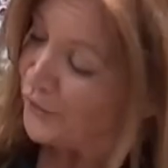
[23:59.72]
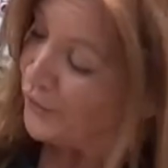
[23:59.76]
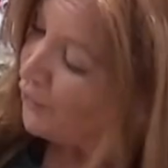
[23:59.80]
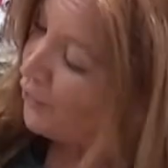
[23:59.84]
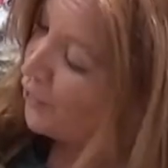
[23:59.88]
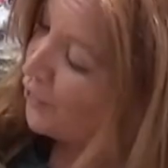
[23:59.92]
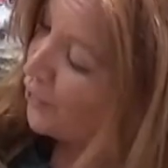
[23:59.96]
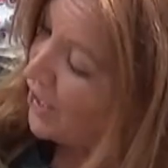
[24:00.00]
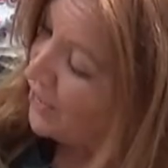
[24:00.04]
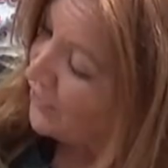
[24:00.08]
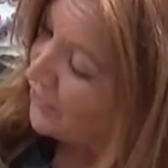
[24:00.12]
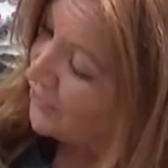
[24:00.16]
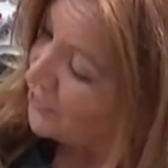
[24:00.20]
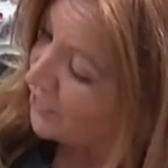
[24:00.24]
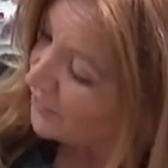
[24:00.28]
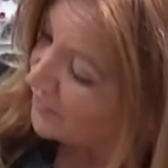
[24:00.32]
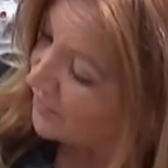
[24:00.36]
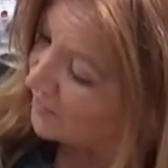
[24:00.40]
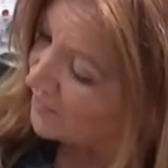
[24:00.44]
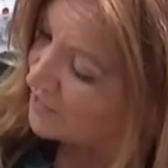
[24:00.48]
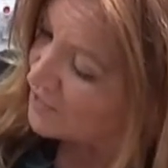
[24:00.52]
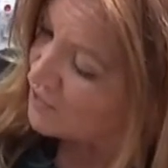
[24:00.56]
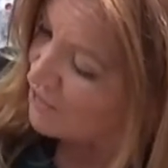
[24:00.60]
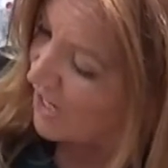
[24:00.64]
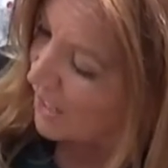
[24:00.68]
so it's
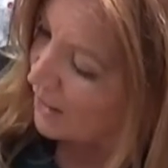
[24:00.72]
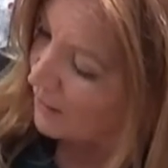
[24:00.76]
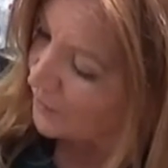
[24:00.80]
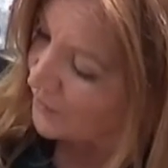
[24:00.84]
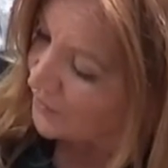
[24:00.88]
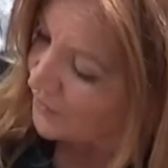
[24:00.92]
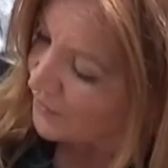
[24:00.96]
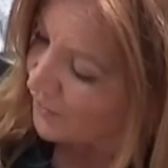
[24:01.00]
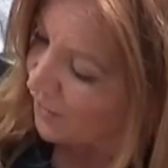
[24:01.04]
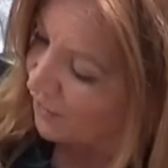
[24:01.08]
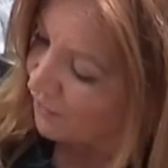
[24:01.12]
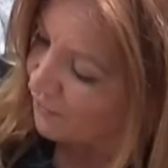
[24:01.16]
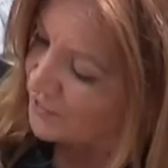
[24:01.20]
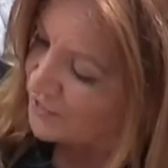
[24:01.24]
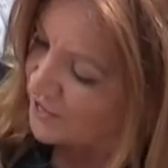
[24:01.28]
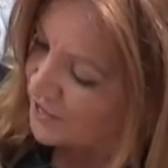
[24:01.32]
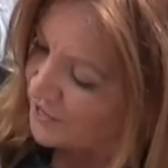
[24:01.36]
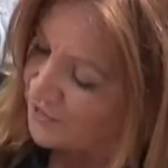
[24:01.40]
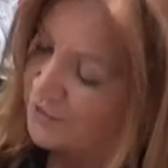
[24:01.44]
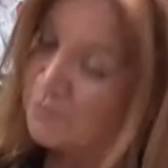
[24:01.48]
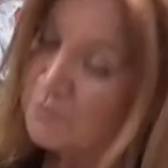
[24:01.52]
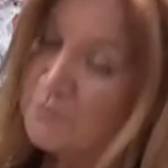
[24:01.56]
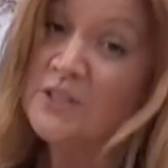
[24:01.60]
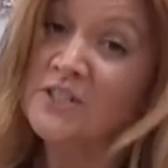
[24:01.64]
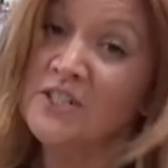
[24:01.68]
just scraps of
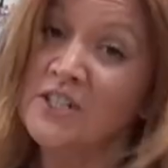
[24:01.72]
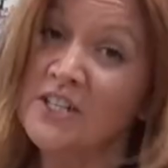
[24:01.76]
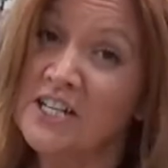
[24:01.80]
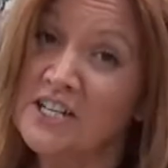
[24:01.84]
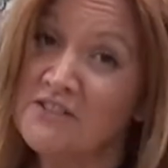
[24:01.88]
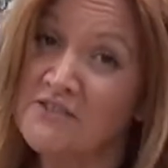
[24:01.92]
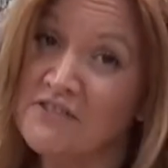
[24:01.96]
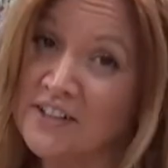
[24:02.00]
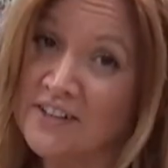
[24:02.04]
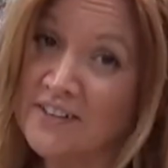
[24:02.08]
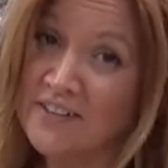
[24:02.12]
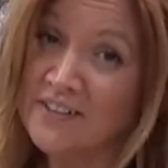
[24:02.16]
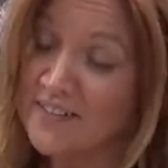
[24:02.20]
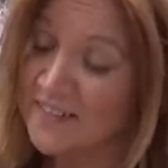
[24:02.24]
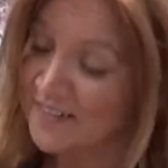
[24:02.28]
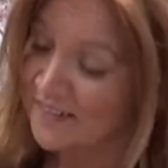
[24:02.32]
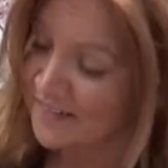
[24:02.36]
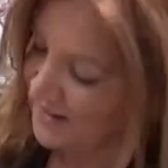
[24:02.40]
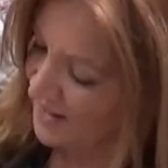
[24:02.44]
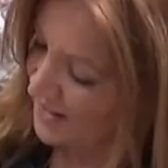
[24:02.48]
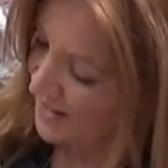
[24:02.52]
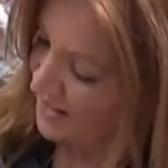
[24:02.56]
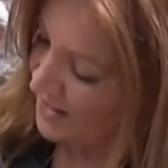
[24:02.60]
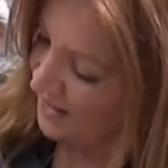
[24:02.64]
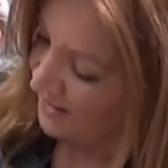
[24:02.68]
different
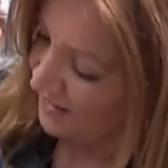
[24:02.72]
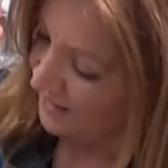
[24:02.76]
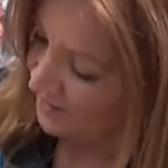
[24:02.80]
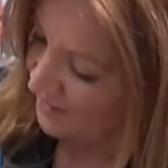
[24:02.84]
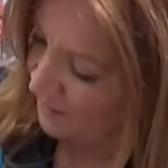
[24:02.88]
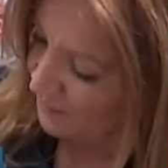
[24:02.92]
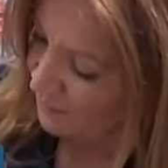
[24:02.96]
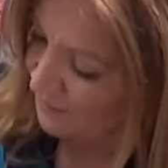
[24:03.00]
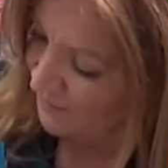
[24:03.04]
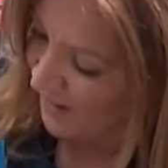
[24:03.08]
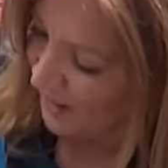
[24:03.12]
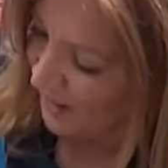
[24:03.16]
materials, some